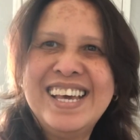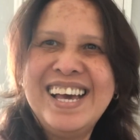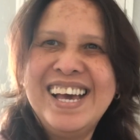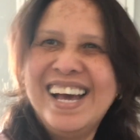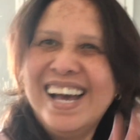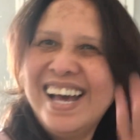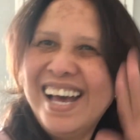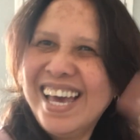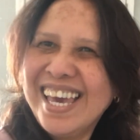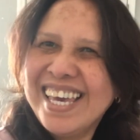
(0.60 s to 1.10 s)

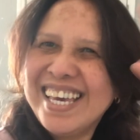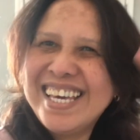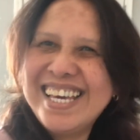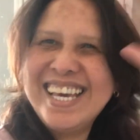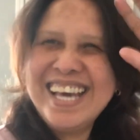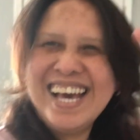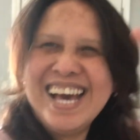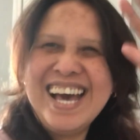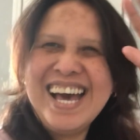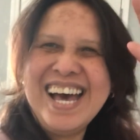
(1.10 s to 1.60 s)
Hi
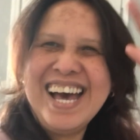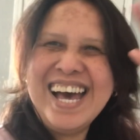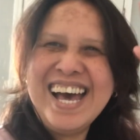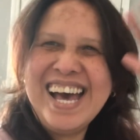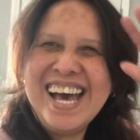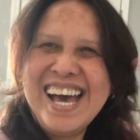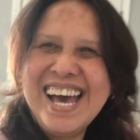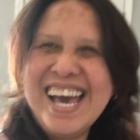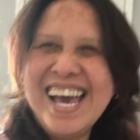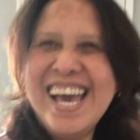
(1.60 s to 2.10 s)

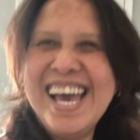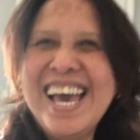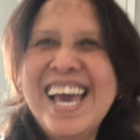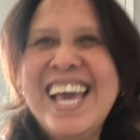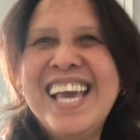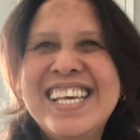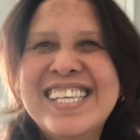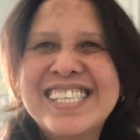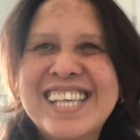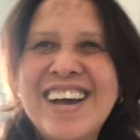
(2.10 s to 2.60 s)

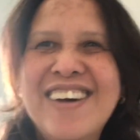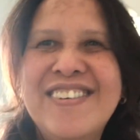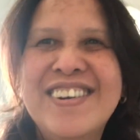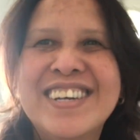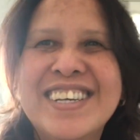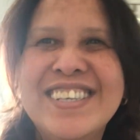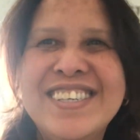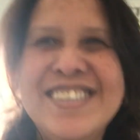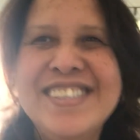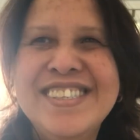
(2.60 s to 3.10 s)
guys, how
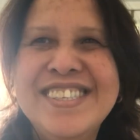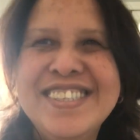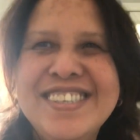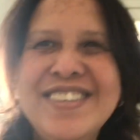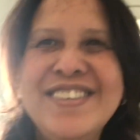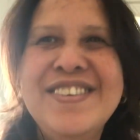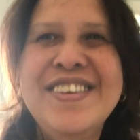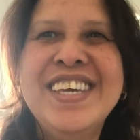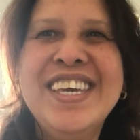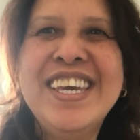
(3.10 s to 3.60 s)
are you
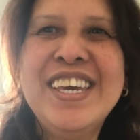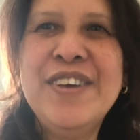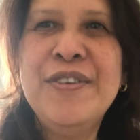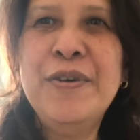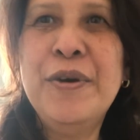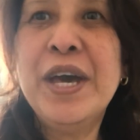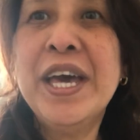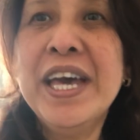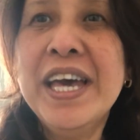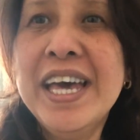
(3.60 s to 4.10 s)
doing?
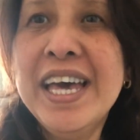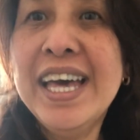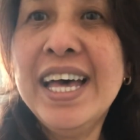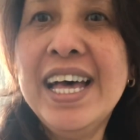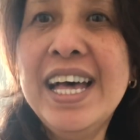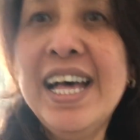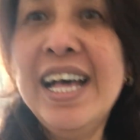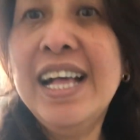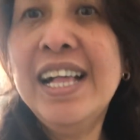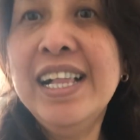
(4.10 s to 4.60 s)

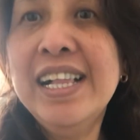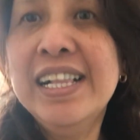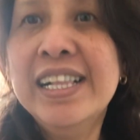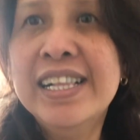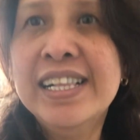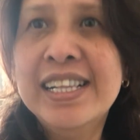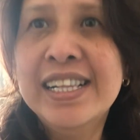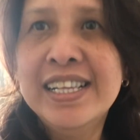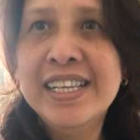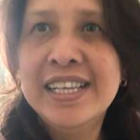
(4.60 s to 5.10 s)
Well,
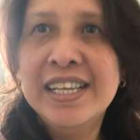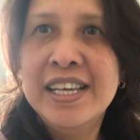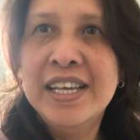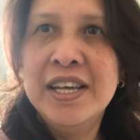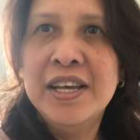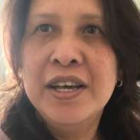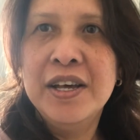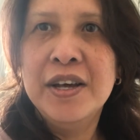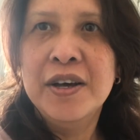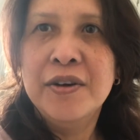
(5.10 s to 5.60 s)

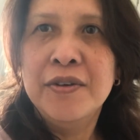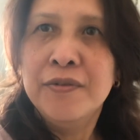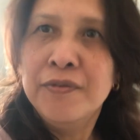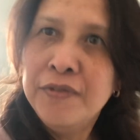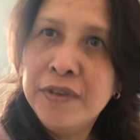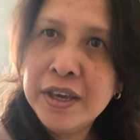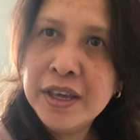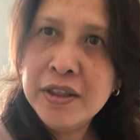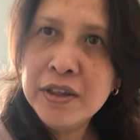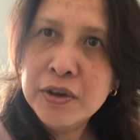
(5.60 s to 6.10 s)

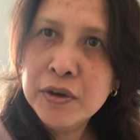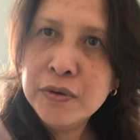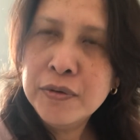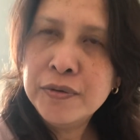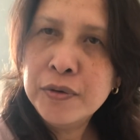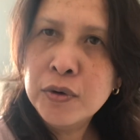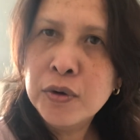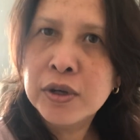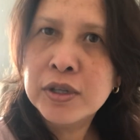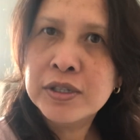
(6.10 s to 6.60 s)
video
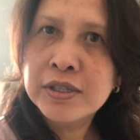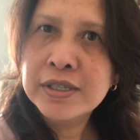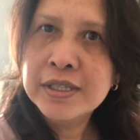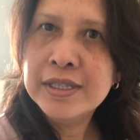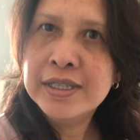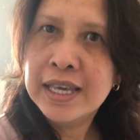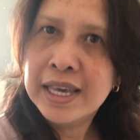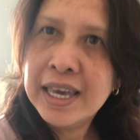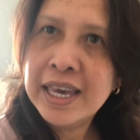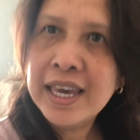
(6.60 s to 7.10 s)
for
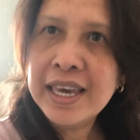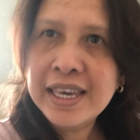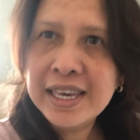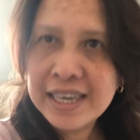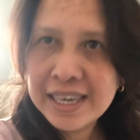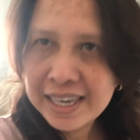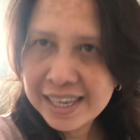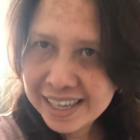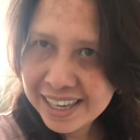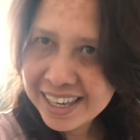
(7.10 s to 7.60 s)

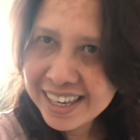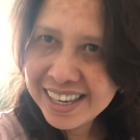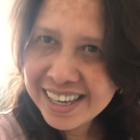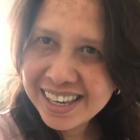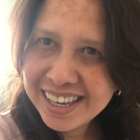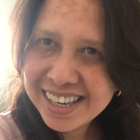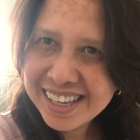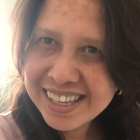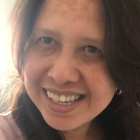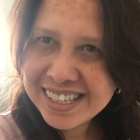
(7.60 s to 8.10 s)
today
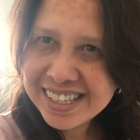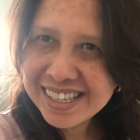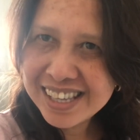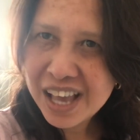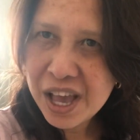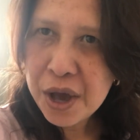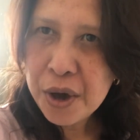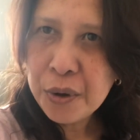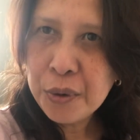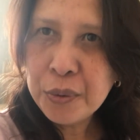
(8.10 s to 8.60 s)
is
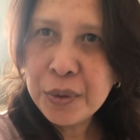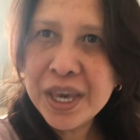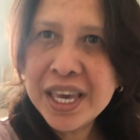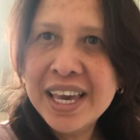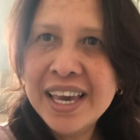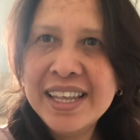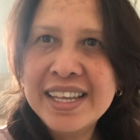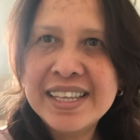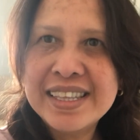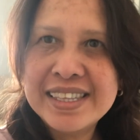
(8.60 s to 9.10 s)
we're
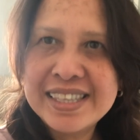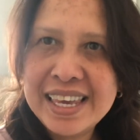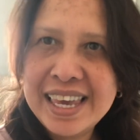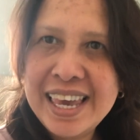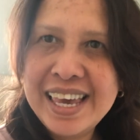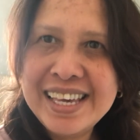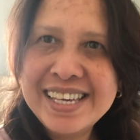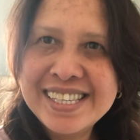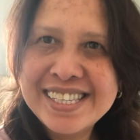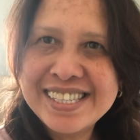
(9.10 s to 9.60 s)
gonna
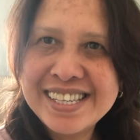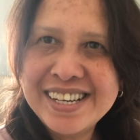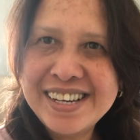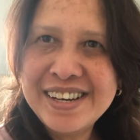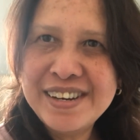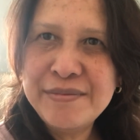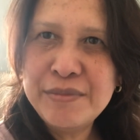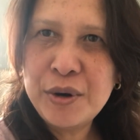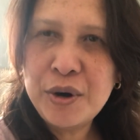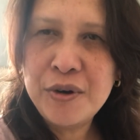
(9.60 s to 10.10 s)
take
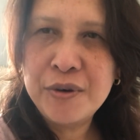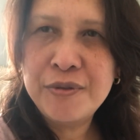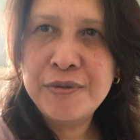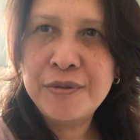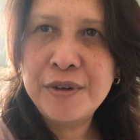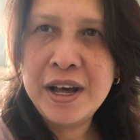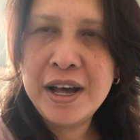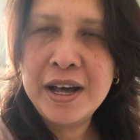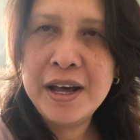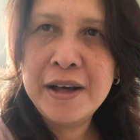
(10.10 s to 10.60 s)
some of
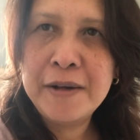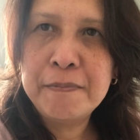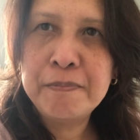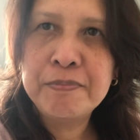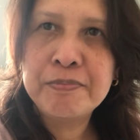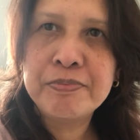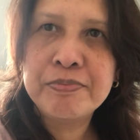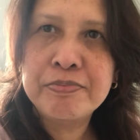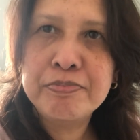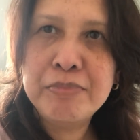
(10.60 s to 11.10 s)
um,
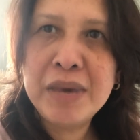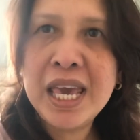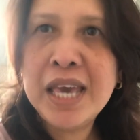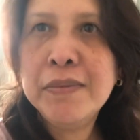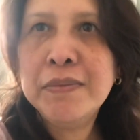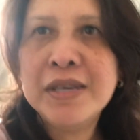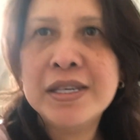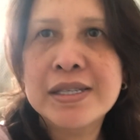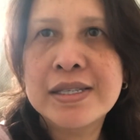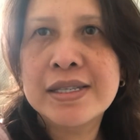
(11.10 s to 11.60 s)

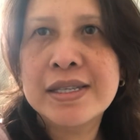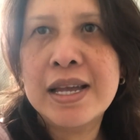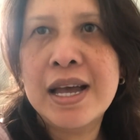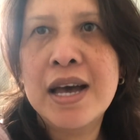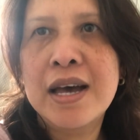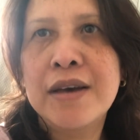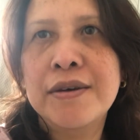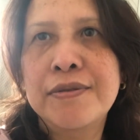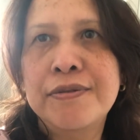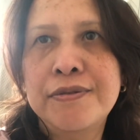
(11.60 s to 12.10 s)
baby
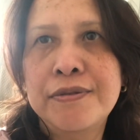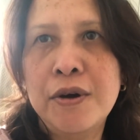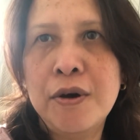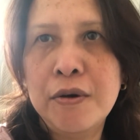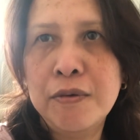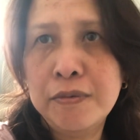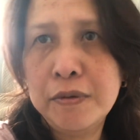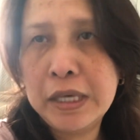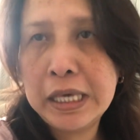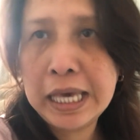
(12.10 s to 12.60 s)
stuff
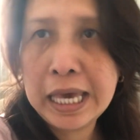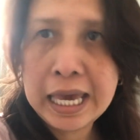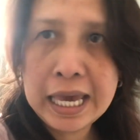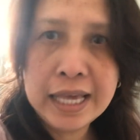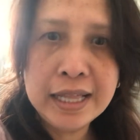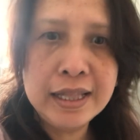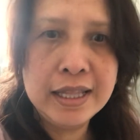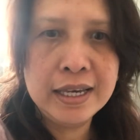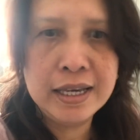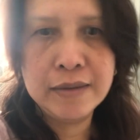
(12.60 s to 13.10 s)
of
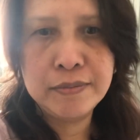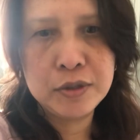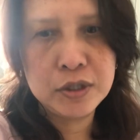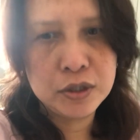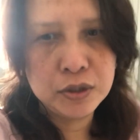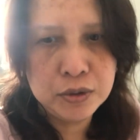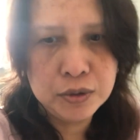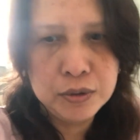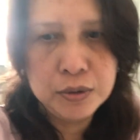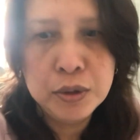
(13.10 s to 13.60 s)
Caleb
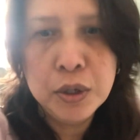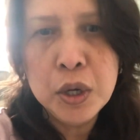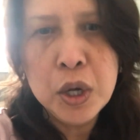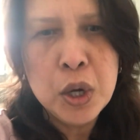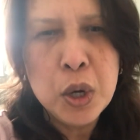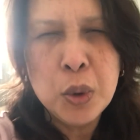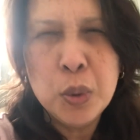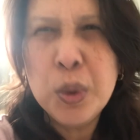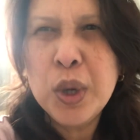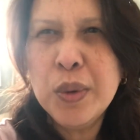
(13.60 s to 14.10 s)
to,
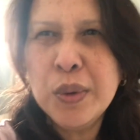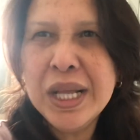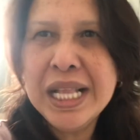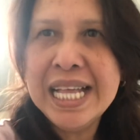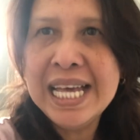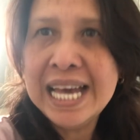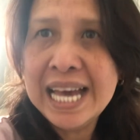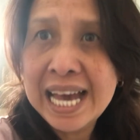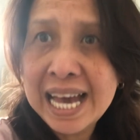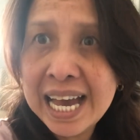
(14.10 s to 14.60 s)
we
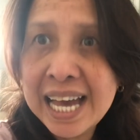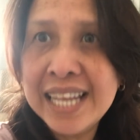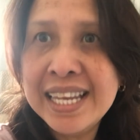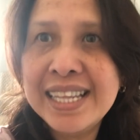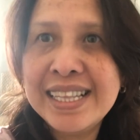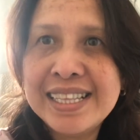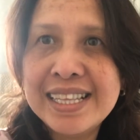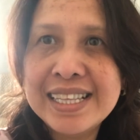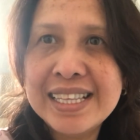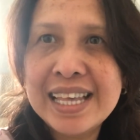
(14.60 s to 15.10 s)
will hand
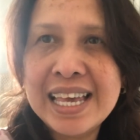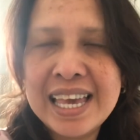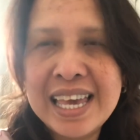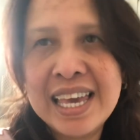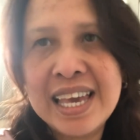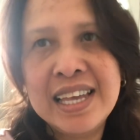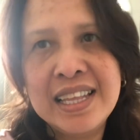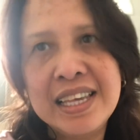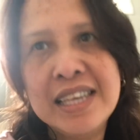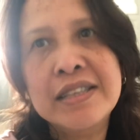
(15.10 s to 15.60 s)
it,
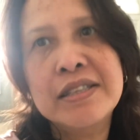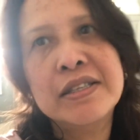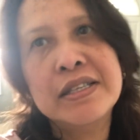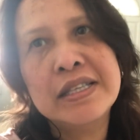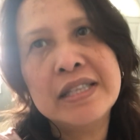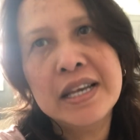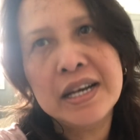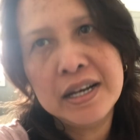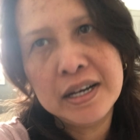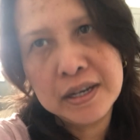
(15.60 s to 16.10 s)
hand it
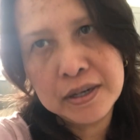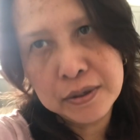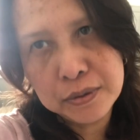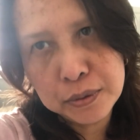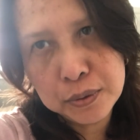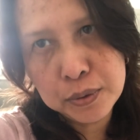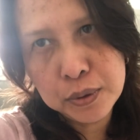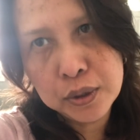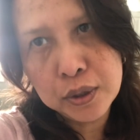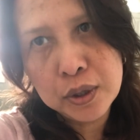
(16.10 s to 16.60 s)

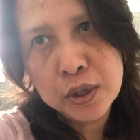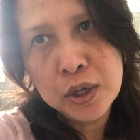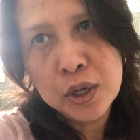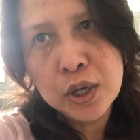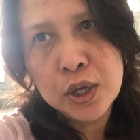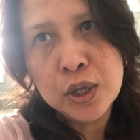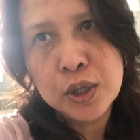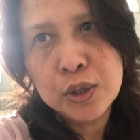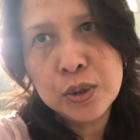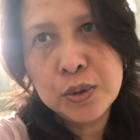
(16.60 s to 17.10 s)
down
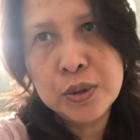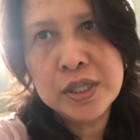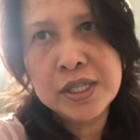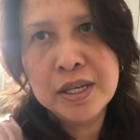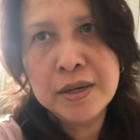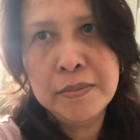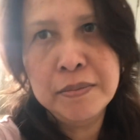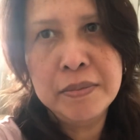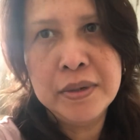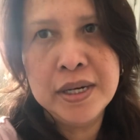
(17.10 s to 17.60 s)
to
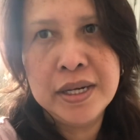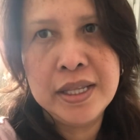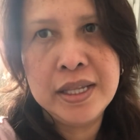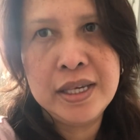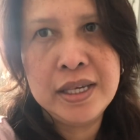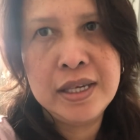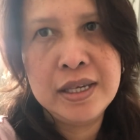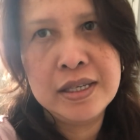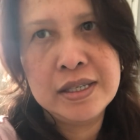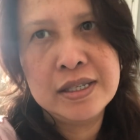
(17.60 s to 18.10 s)

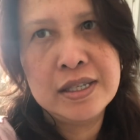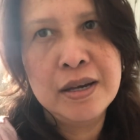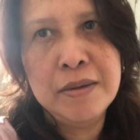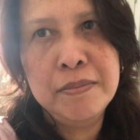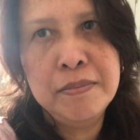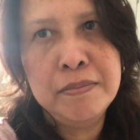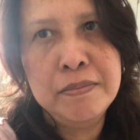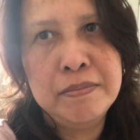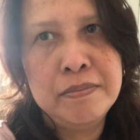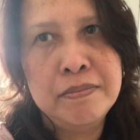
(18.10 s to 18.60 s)
somebody,
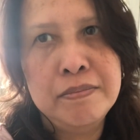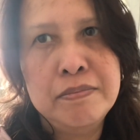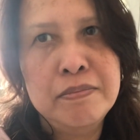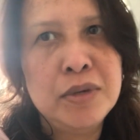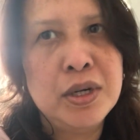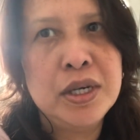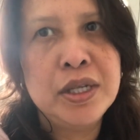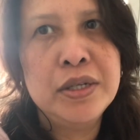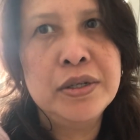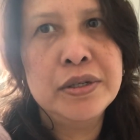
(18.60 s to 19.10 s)
some
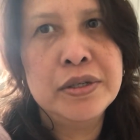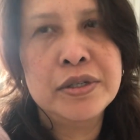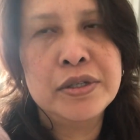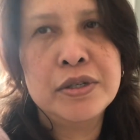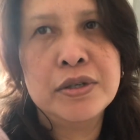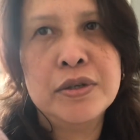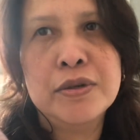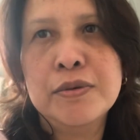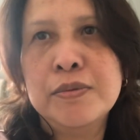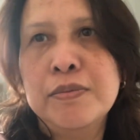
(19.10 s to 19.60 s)

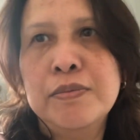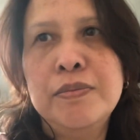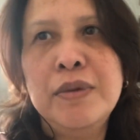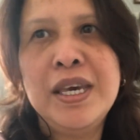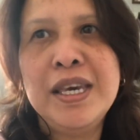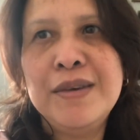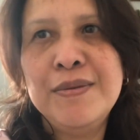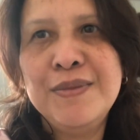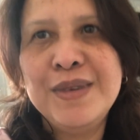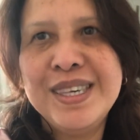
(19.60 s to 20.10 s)
mothers or
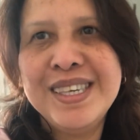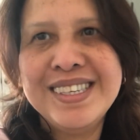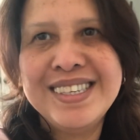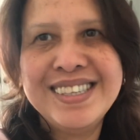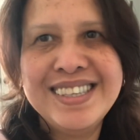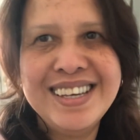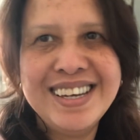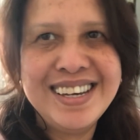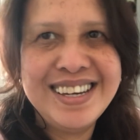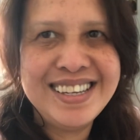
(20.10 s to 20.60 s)

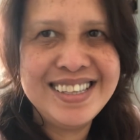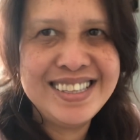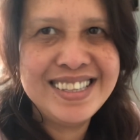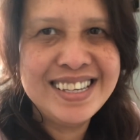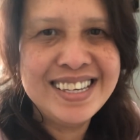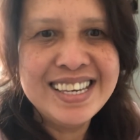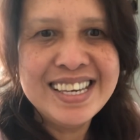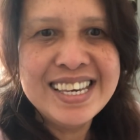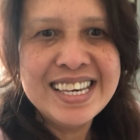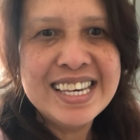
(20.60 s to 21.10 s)
babies
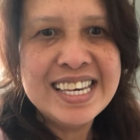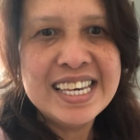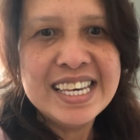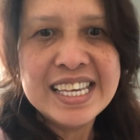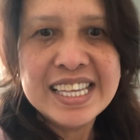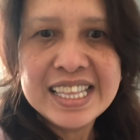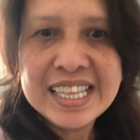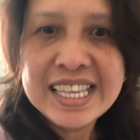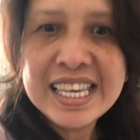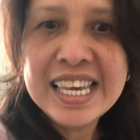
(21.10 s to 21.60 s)
that
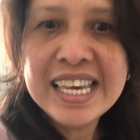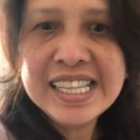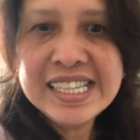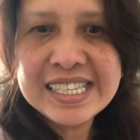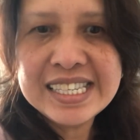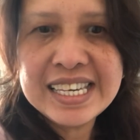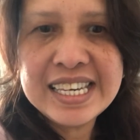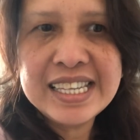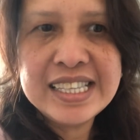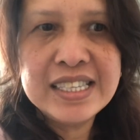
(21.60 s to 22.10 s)

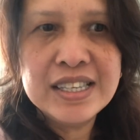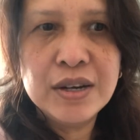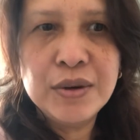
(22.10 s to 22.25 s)
needs it.